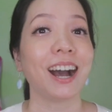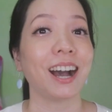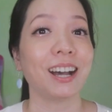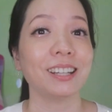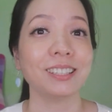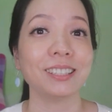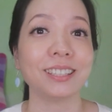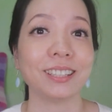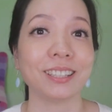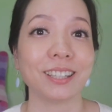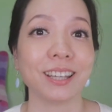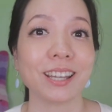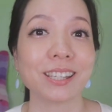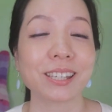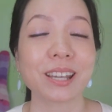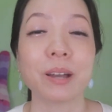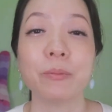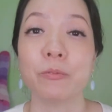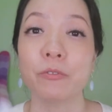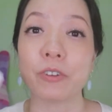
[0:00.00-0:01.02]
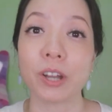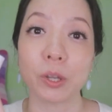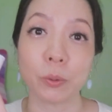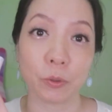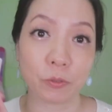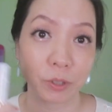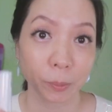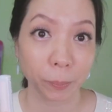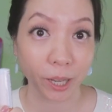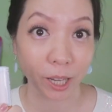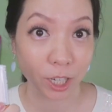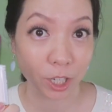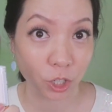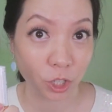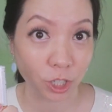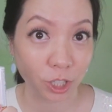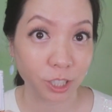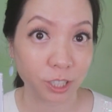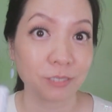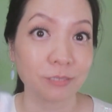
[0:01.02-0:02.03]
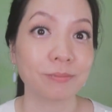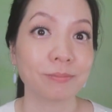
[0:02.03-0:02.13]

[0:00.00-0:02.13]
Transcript: Other than that, I'm fine with the packaging.